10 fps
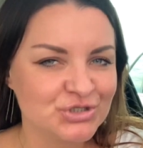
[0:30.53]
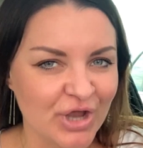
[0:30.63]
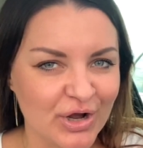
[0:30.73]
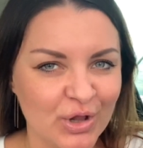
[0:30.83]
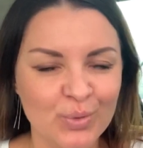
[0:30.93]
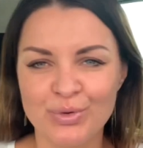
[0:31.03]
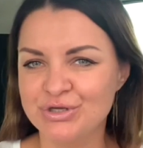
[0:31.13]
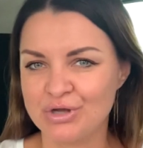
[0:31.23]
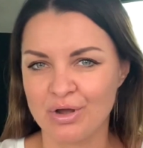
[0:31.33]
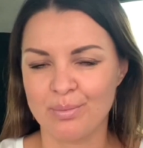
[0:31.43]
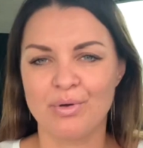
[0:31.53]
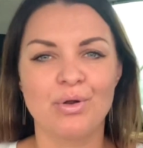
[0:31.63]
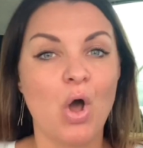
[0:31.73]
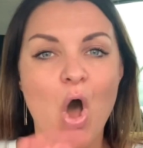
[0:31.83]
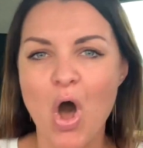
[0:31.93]
channel we talk
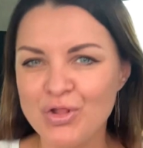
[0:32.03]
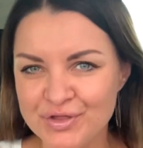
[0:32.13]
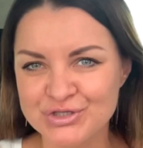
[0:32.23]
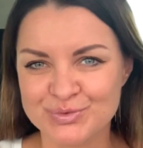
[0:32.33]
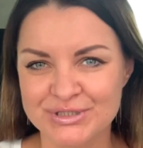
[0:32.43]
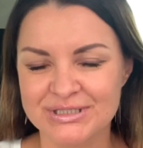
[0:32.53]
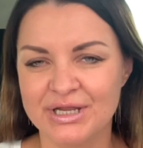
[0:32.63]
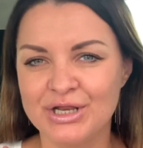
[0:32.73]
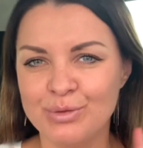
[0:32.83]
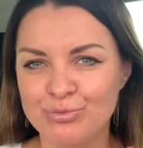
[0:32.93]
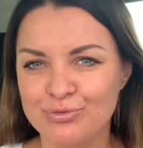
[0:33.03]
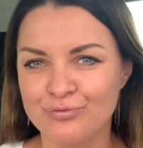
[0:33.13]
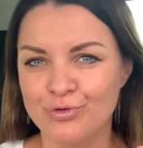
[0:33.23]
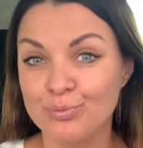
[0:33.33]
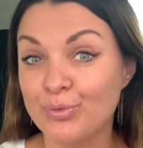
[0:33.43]
about all things real estate in
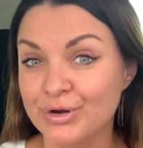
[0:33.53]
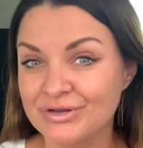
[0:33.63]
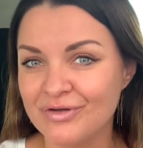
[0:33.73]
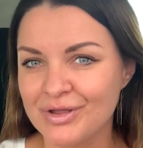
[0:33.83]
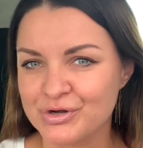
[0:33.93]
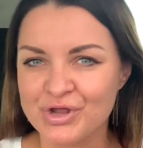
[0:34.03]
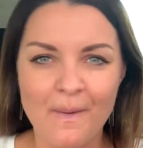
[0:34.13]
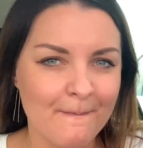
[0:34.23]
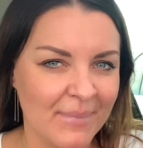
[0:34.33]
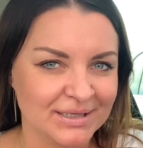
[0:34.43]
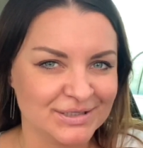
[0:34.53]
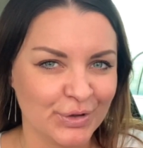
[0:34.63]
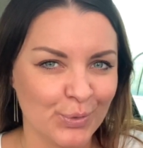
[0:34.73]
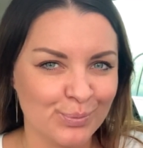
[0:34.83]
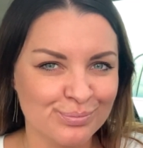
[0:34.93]
beautiful Puerto Vallarta, Mexico.